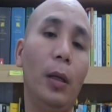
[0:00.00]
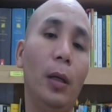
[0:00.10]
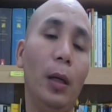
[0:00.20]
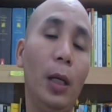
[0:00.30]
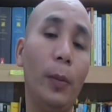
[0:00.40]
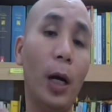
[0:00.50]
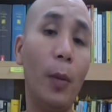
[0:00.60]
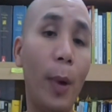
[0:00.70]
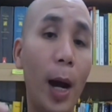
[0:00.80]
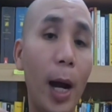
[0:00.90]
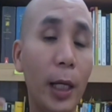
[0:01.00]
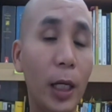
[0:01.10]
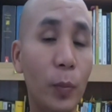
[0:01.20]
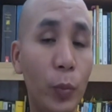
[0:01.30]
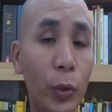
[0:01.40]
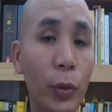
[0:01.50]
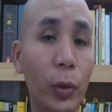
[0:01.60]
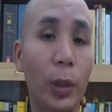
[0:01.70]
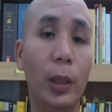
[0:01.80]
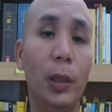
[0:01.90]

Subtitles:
If our mind is pure,